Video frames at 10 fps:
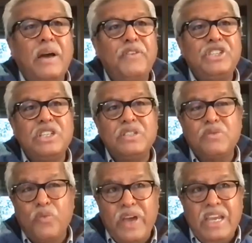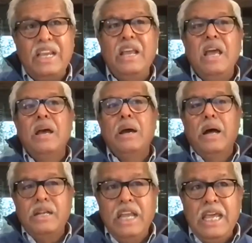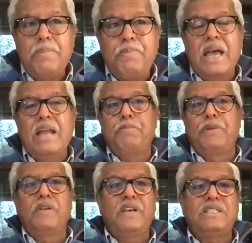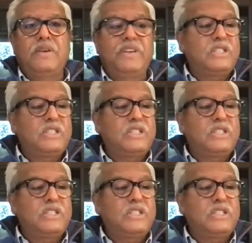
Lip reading: which is very deep and pervasive.